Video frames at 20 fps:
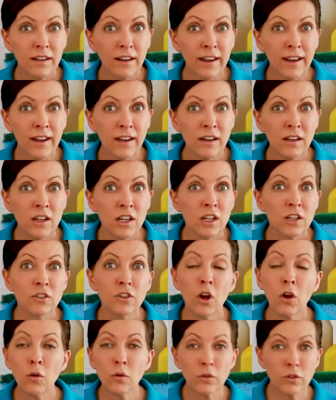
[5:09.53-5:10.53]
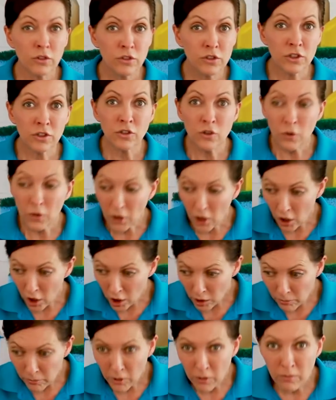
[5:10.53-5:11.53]
Okay. Don't just do it
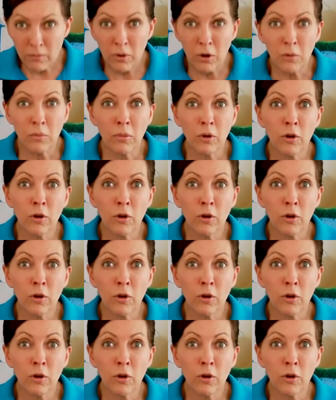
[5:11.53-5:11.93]
all boom, boom,